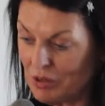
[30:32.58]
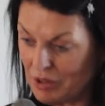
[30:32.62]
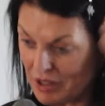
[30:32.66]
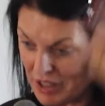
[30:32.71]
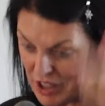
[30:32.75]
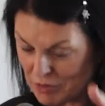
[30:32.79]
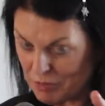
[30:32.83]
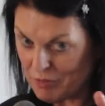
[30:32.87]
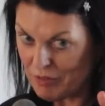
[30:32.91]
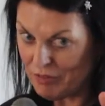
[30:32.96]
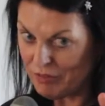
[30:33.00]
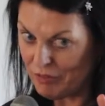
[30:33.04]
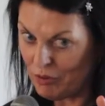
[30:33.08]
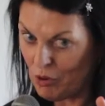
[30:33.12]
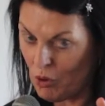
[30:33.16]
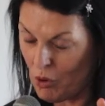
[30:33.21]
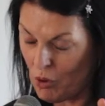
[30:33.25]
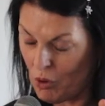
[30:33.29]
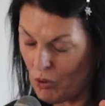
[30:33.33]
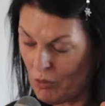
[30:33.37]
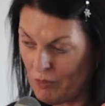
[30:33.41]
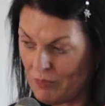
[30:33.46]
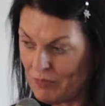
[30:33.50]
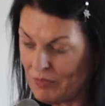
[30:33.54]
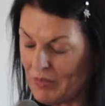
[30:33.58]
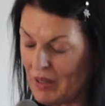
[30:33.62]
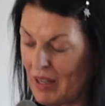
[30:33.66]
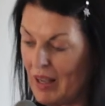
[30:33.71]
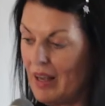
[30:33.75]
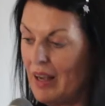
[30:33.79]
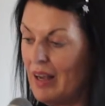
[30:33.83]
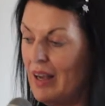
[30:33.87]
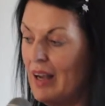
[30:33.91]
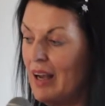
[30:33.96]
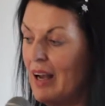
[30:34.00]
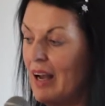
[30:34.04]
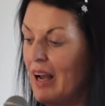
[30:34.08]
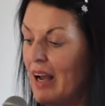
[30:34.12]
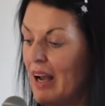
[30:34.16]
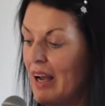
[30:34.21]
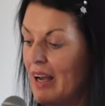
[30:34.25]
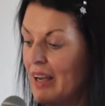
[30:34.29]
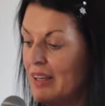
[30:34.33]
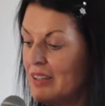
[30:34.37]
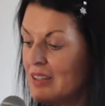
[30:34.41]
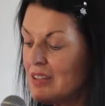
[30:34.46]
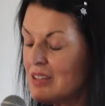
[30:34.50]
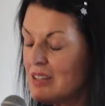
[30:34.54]
2 years before,
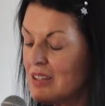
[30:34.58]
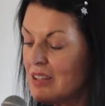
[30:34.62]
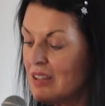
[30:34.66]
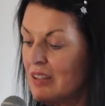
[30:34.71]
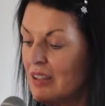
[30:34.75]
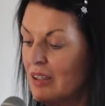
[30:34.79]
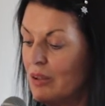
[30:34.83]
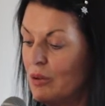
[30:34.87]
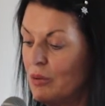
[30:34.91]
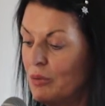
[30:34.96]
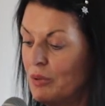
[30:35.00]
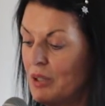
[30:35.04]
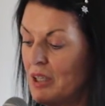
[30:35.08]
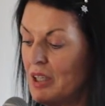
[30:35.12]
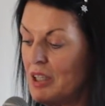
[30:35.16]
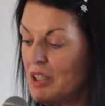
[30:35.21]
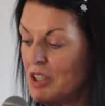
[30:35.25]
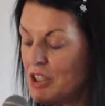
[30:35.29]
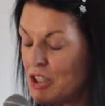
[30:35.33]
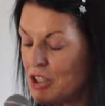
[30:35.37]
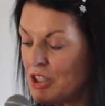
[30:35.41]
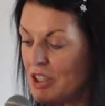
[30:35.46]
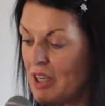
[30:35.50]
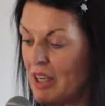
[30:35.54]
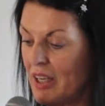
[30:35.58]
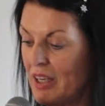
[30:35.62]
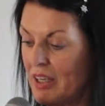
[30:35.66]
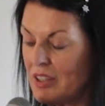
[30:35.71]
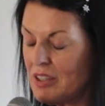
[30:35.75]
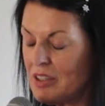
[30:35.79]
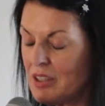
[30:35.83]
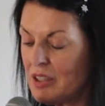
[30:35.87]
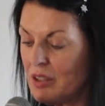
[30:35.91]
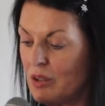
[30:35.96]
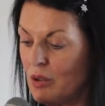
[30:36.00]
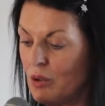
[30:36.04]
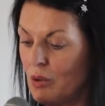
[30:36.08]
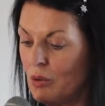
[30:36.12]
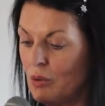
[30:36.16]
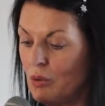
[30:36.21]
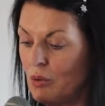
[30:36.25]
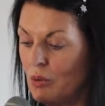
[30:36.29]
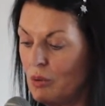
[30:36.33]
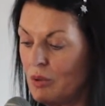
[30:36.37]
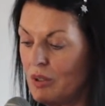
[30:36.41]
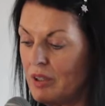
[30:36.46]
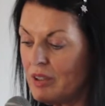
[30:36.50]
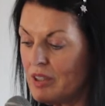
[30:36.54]
and we shared
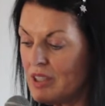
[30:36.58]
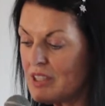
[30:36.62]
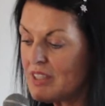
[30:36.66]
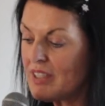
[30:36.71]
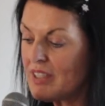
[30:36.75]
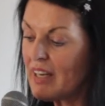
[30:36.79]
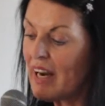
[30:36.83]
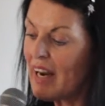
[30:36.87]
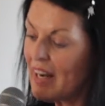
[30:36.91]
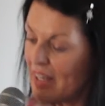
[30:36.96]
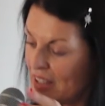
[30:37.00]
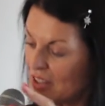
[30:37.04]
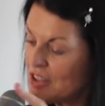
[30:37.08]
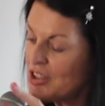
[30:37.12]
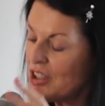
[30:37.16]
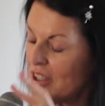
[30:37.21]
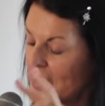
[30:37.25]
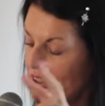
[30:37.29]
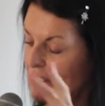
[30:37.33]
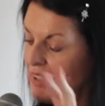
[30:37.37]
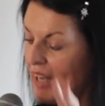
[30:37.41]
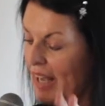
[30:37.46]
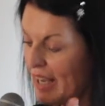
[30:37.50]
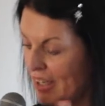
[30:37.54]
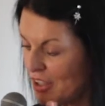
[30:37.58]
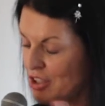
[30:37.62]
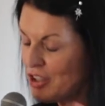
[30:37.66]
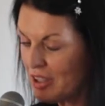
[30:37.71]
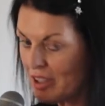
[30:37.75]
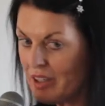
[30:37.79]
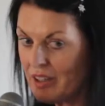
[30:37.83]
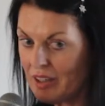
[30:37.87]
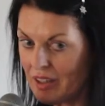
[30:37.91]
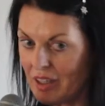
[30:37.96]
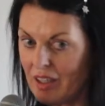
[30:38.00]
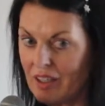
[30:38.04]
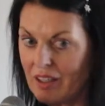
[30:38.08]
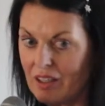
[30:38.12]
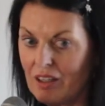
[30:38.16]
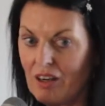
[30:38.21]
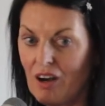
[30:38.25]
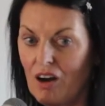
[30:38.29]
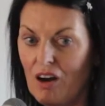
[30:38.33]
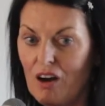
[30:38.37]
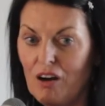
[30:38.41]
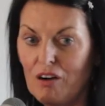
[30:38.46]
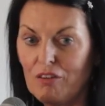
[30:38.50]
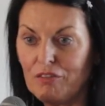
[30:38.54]
the stranger danger thing
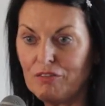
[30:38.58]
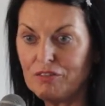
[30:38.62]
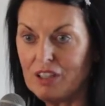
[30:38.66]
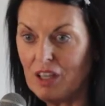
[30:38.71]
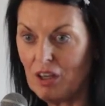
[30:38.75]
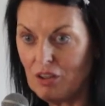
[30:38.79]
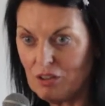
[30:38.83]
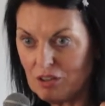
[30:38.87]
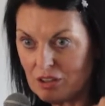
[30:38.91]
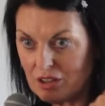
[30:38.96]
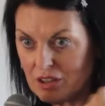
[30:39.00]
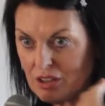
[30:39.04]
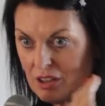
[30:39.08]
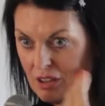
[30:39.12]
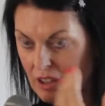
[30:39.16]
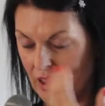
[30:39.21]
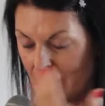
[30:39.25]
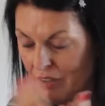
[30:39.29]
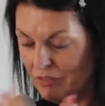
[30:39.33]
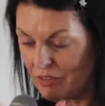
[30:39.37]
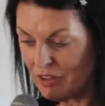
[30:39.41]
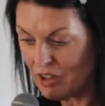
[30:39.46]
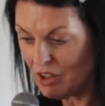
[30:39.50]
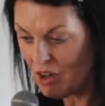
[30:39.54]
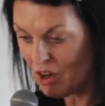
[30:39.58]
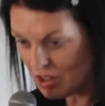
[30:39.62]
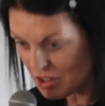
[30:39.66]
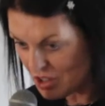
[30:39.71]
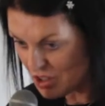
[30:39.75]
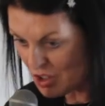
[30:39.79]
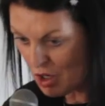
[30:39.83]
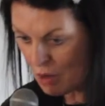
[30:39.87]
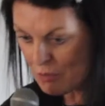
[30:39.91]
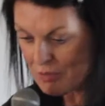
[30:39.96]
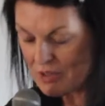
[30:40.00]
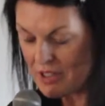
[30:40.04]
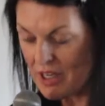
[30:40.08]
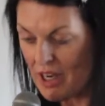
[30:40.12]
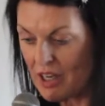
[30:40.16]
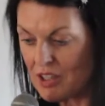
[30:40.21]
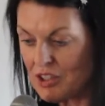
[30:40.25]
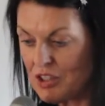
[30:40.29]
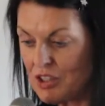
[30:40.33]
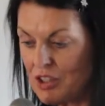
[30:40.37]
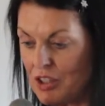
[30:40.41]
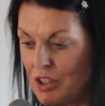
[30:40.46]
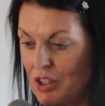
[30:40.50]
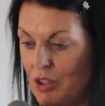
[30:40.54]
of if a car stops
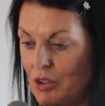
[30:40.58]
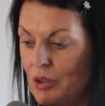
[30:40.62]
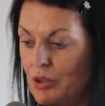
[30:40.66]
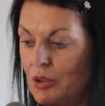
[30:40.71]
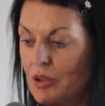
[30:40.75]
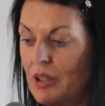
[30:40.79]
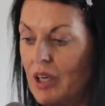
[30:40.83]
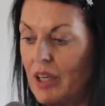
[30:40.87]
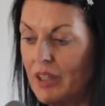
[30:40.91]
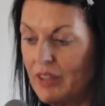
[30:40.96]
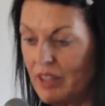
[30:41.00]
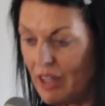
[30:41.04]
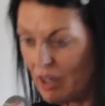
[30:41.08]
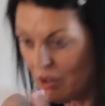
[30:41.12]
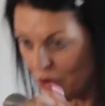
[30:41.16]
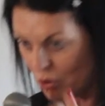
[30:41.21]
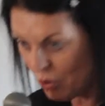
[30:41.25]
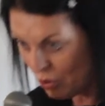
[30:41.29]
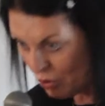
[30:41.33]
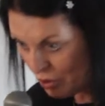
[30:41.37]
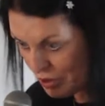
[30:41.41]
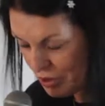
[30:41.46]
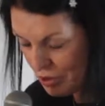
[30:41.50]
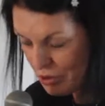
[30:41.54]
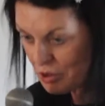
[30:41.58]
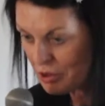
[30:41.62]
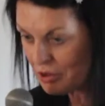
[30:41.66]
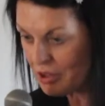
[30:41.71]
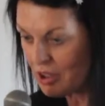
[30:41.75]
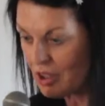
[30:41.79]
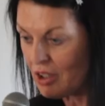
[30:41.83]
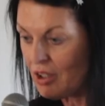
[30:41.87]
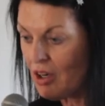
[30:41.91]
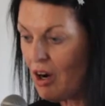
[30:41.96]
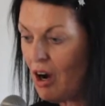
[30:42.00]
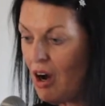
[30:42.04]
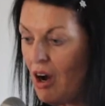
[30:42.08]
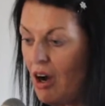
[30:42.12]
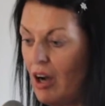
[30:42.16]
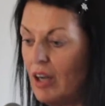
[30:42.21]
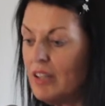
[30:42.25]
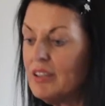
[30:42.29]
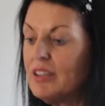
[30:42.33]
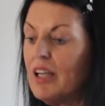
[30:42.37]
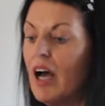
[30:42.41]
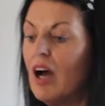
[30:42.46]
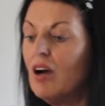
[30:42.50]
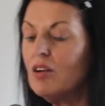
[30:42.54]
next to you and they call you to the
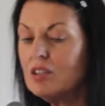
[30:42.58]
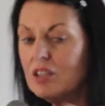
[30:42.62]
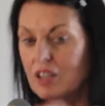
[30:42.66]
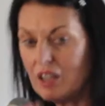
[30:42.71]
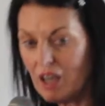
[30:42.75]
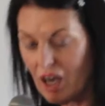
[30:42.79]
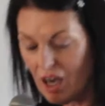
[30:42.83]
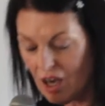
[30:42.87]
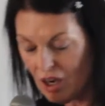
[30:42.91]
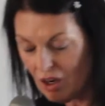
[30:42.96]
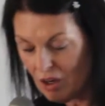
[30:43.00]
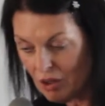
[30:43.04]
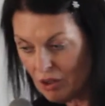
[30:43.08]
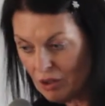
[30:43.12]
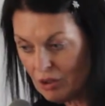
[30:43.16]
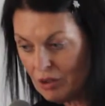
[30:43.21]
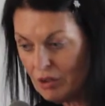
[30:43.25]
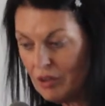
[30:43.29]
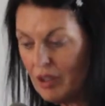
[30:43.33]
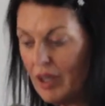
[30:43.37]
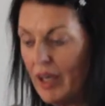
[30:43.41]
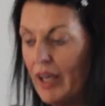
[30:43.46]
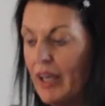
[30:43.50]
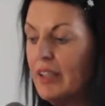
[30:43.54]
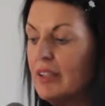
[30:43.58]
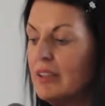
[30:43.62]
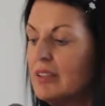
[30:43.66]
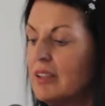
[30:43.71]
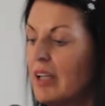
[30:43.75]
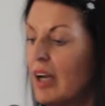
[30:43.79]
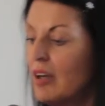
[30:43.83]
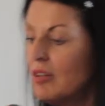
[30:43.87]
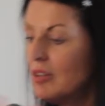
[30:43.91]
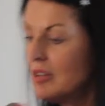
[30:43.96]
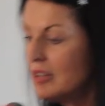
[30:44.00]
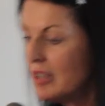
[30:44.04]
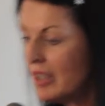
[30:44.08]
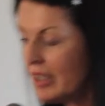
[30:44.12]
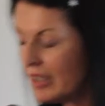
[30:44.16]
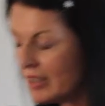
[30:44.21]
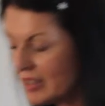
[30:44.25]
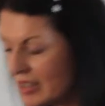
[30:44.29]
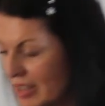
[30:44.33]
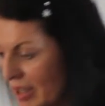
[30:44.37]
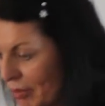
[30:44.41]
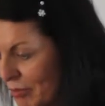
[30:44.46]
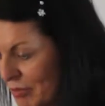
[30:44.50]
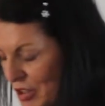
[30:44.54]
car, don't go, and don't
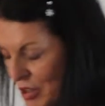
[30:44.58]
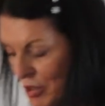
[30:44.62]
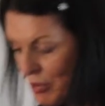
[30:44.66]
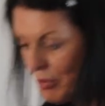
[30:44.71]
accept